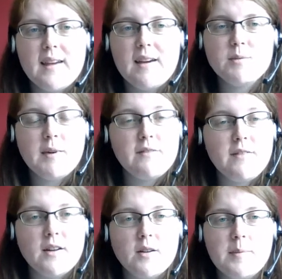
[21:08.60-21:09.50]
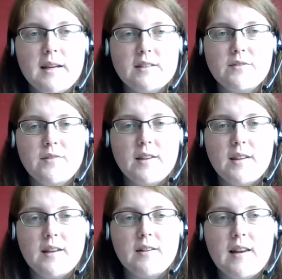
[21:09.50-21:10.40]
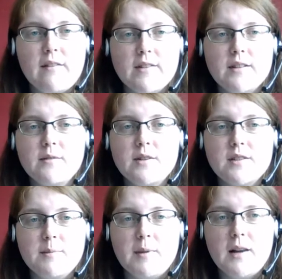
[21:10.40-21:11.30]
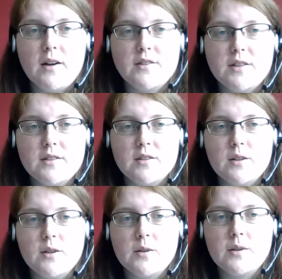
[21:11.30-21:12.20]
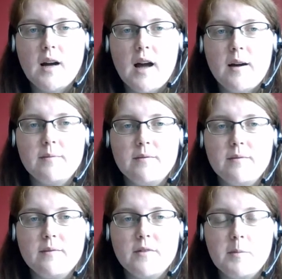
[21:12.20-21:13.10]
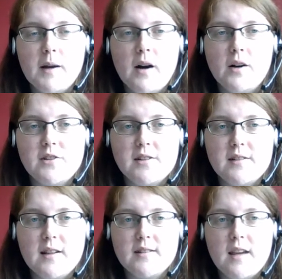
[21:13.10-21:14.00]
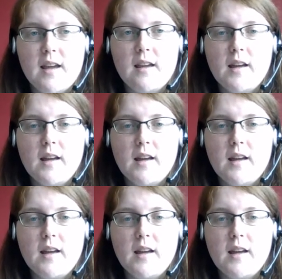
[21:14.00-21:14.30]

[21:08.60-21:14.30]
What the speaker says: It was my final piece for year 11, which is my last year at school, for my art GCSE.